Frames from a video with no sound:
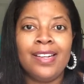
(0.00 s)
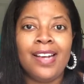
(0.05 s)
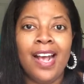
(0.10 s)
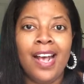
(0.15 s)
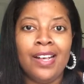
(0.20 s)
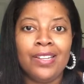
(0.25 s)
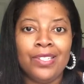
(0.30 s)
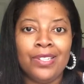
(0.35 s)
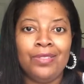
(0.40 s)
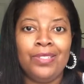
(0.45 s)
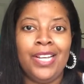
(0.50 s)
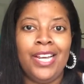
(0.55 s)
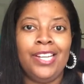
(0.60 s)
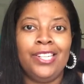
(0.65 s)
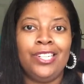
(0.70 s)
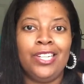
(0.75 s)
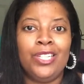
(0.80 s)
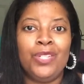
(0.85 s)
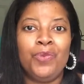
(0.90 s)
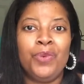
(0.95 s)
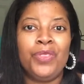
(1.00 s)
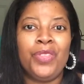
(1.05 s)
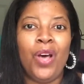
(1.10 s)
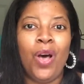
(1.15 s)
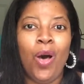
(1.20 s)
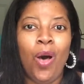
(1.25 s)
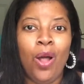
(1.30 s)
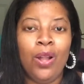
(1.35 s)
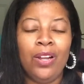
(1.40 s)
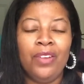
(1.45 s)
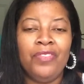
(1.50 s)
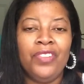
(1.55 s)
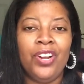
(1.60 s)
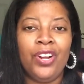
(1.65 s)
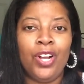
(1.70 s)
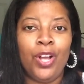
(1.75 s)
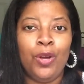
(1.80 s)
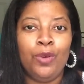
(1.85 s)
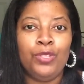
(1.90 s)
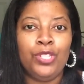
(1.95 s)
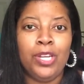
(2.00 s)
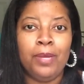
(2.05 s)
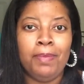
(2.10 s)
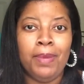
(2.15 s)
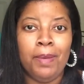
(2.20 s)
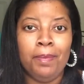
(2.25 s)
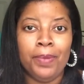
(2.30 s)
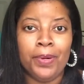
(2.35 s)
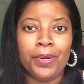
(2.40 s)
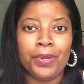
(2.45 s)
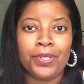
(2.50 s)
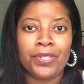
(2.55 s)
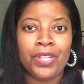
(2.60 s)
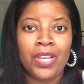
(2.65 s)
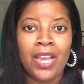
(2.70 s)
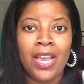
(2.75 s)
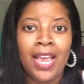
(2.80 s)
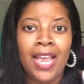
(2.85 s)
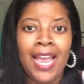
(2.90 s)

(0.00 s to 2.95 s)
consultations with all of their coaching members.